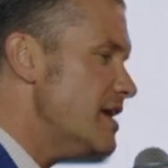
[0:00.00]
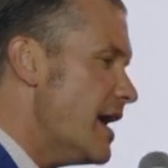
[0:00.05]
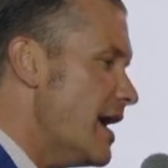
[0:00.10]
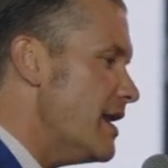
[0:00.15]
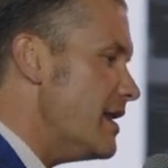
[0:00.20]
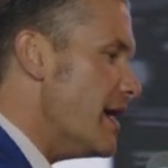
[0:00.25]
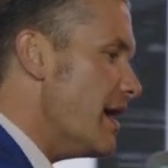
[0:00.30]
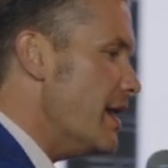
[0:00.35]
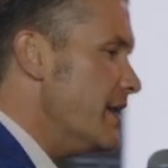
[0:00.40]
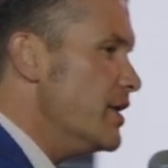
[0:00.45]

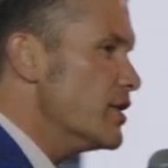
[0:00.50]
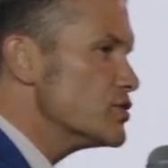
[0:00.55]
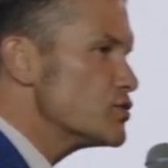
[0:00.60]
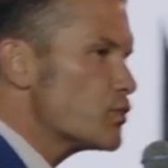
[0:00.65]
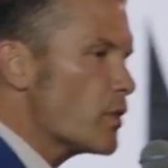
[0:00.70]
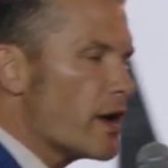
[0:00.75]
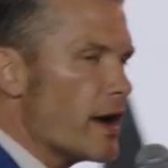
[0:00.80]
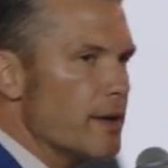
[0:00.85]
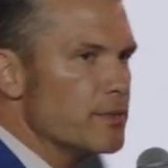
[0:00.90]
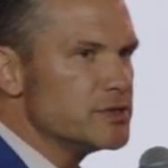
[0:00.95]
and, and here's
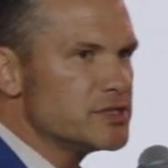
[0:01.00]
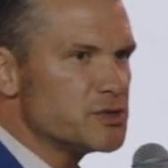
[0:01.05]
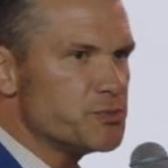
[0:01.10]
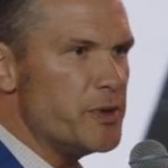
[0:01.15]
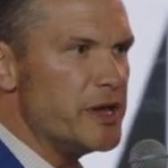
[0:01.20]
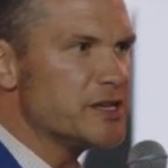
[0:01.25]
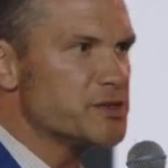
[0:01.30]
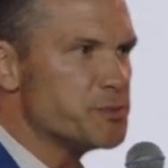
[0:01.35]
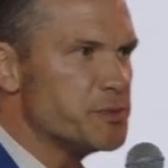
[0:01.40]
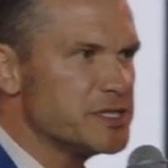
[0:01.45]
where I would
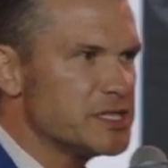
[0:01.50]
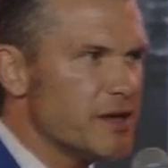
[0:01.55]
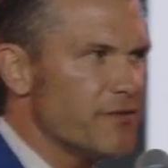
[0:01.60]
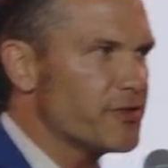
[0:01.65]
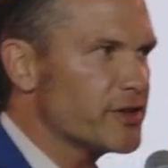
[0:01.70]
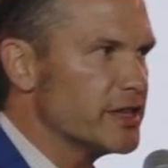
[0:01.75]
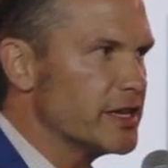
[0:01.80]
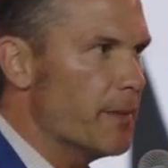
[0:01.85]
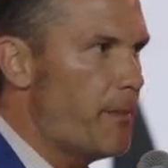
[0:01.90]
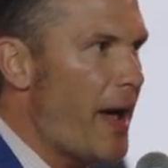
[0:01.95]
speak
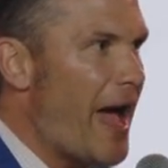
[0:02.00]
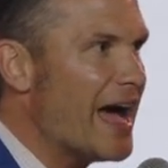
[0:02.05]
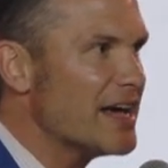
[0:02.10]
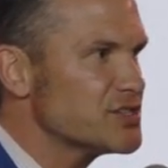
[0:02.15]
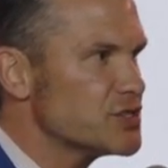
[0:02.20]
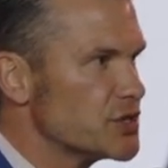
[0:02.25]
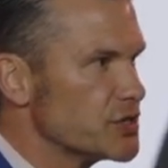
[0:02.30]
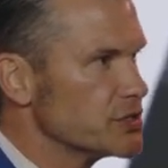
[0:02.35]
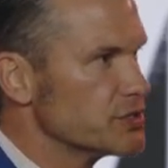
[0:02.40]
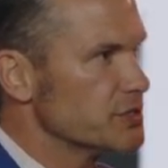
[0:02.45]
specifically to
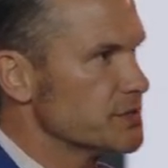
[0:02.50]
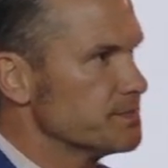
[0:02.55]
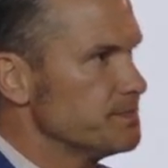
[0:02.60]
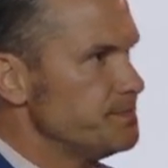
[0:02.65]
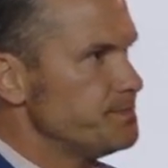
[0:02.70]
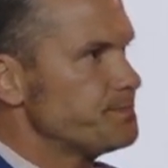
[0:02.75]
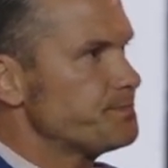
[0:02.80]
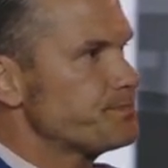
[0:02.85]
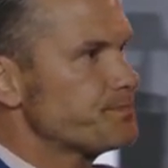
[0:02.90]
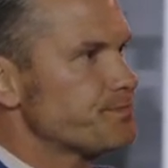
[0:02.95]
pastors.
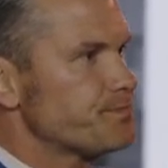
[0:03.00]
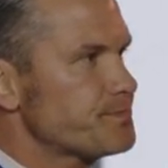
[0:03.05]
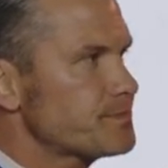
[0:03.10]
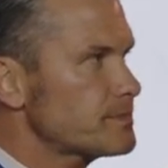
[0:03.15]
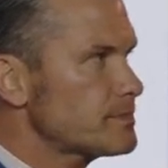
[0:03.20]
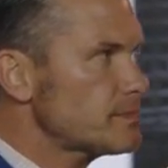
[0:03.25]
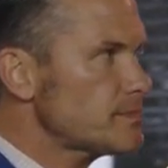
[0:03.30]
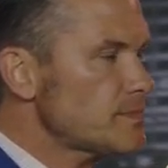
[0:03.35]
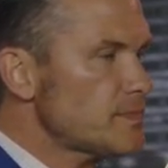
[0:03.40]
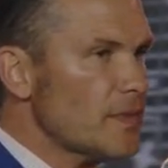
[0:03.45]

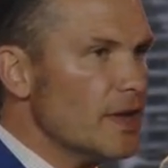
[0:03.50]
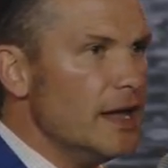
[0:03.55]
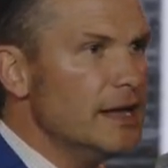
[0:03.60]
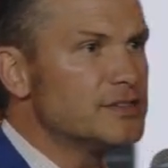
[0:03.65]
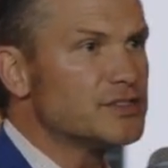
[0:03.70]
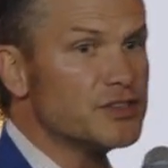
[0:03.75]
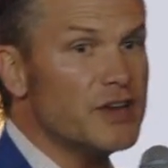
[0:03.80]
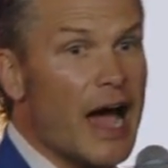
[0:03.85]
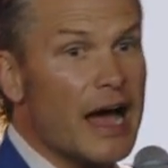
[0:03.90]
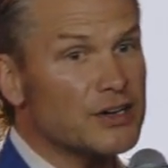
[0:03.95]

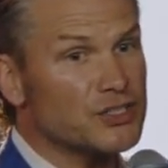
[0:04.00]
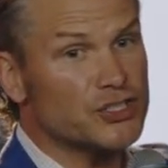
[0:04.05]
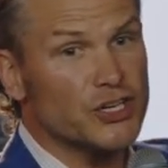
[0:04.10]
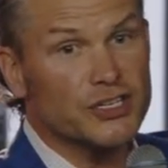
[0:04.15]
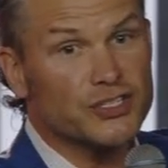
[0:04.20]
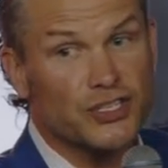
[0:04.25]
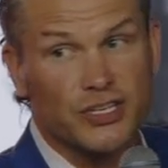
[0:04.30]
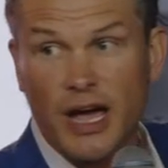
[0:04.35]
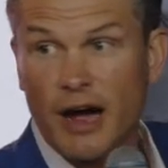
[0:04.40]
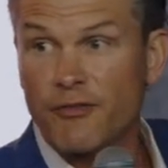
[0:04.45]
It's not
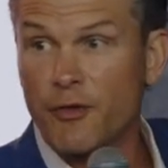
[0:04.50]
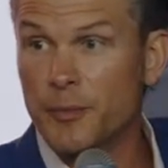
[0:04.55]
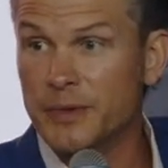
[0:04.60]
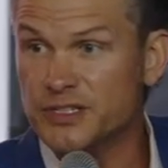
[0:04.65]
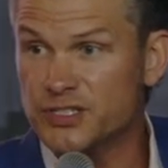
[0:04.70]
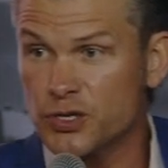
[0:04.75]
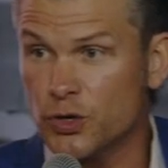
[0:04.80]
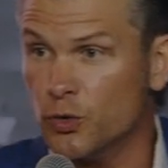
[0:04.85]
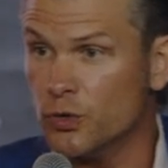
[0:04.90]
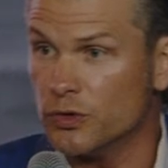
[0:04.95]
just
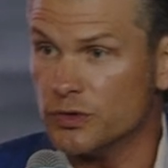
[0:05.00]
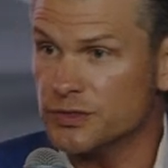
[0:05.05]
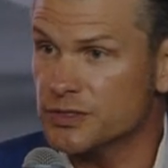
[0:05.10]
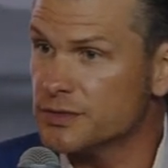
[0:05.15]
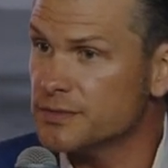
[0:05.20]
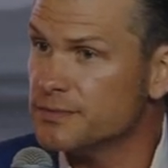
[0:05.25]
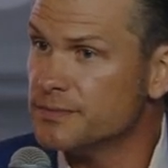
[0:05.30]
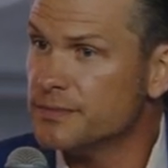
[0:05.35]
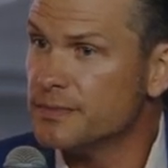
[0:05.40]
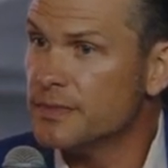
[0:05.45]
government schools.
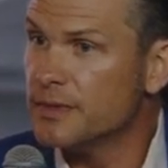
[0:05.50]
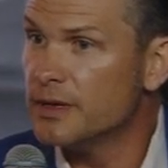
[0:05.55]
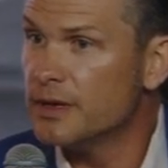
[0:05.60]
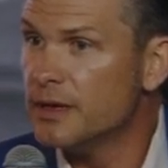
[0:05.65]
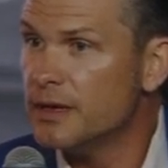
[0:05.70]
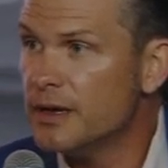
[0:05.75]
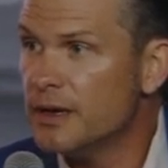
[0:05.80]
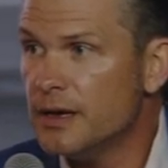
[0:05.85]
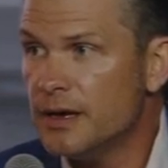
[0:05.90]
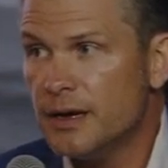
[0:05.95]

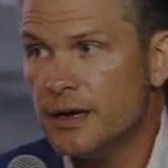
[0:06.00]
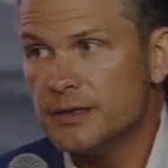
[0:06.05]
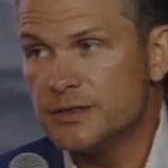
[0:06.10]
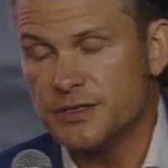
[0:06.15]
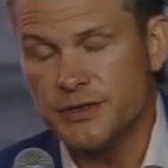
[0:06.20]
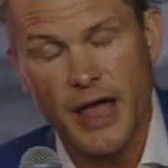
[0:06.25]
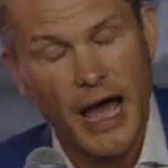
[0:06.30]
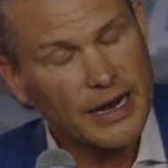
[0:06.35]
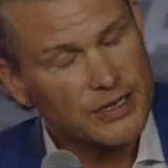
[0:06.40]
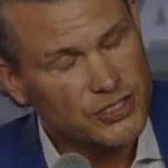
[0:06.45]

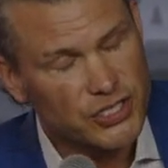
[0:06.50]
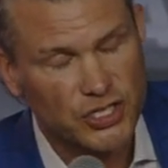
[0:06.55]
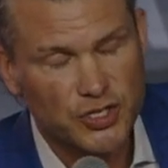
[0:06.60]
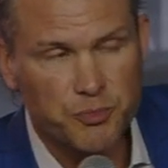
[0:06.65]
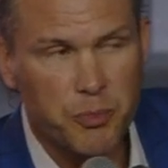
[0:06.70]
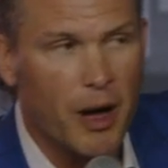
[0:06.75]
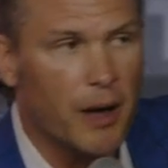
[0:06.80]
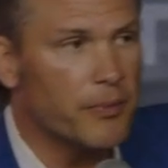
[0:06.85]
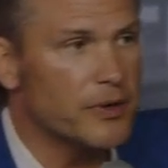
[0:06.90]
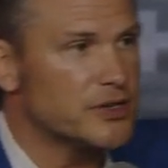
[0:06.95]
It's not
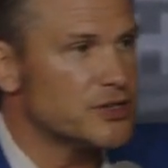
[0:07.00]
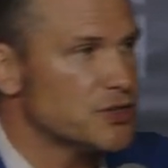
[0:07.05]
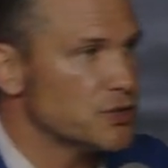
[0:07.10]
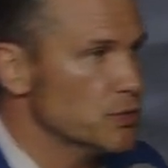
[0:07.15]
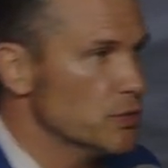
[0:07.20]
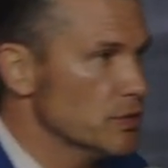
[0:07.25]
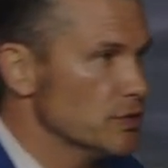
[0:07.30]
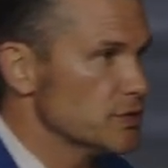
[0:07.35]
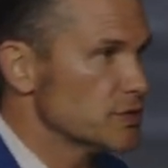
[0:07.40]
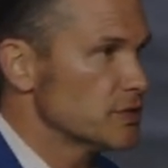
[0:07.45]
just public
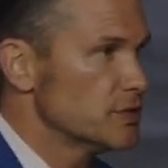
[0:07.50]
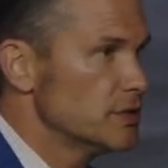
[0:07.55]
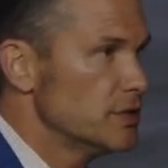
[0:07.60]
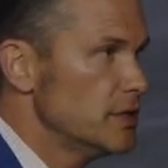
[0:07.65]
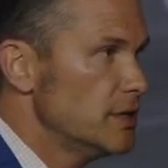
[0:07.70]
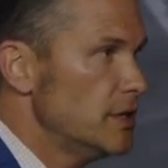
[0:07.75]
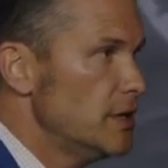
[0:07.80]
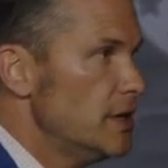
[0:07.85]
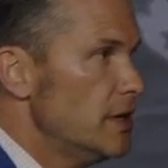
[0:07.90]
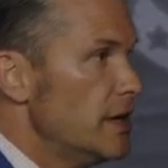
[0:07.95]
schools.
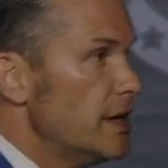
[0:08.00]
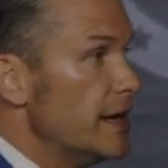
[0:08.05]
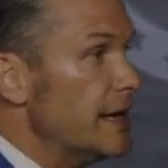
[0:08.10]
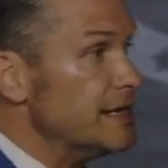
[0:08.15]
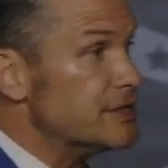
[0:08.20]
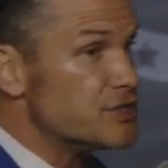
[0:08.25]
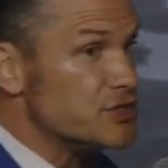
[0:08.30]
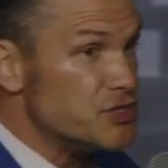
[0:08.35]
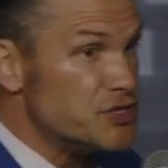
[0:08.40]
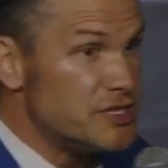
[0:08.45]

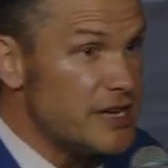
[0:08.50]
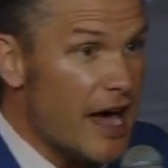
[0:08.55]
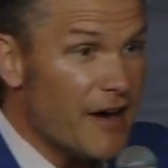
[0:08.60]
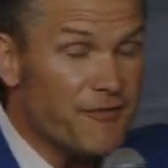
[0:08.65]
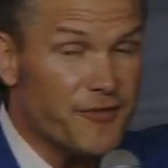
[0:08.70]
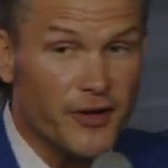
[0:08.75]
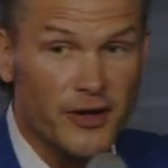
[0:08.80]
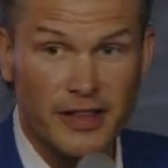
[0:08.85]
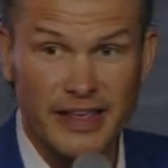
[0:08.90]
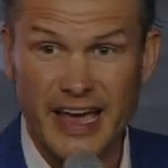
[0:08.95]
It's
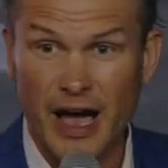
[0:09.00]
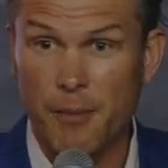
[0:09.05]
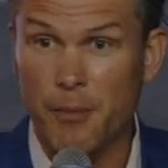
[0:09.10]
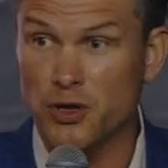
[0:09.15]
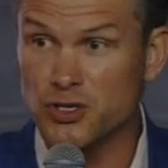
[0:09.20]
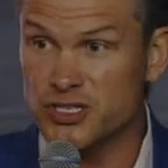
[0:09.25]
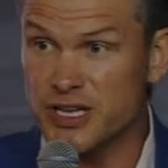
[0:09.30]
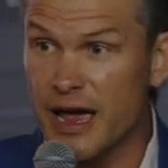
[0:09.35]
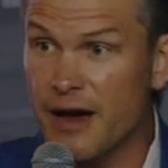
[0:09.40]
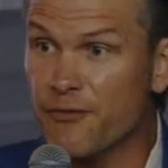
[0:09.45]
definitely
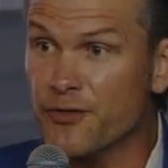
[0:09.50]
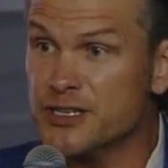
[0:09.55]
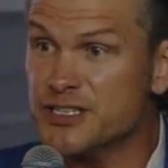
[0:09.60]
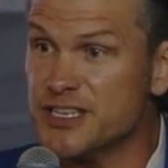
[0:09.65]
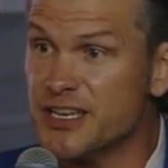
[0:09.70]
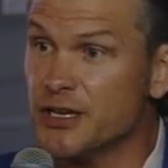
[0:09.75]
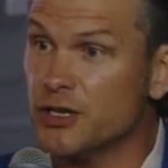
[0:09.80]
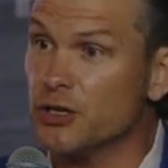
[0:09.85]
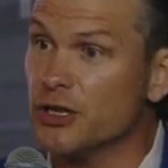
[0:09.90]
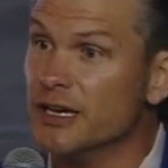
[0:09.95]
almost every
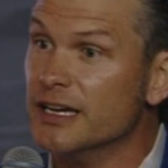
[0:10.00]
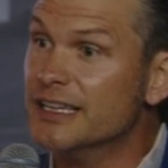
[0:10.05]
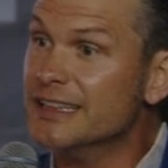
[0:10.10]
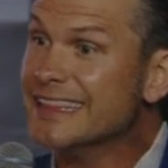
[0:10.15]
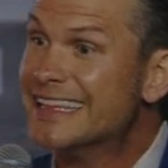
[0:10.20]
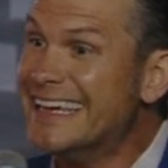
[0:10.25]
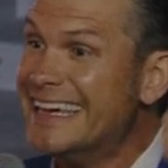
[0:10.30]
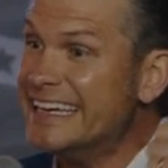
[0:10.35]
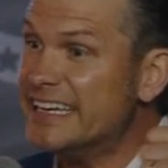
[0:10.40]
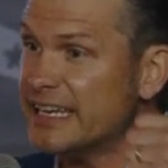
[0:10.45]
single
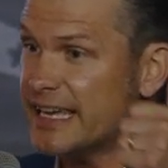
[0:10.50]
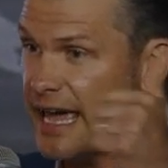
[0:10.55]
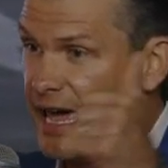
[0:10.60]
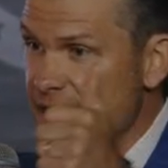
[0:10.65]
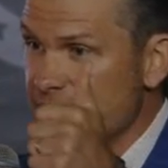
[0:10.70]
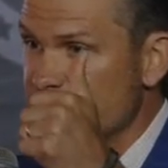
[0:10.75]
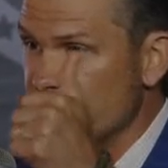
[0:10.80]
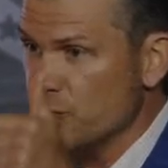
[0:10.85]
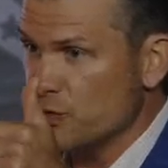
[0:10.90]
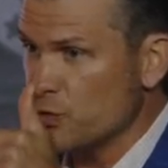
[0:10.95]
elite
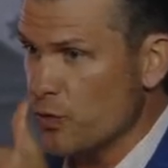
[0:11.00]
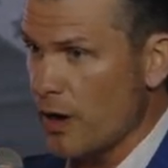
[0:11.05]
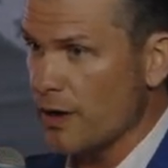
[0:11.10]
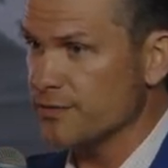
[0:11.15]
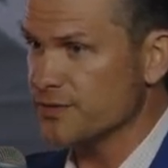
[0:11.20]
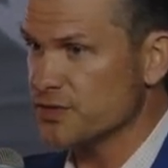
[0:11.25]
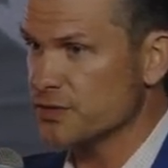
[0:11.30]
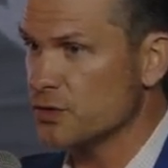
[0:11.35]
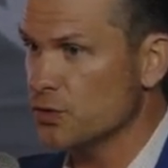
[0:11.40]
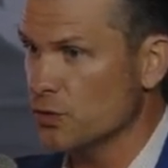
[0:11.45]
K through
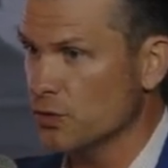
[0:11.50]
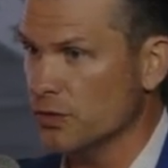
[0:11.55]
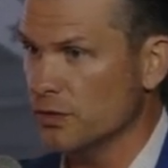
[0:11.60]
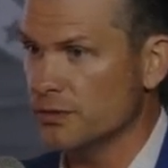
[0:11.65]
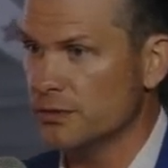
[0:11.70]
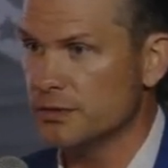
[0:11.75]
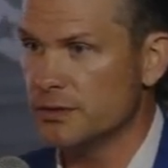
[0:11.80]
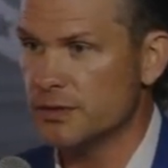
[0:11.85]
12 school.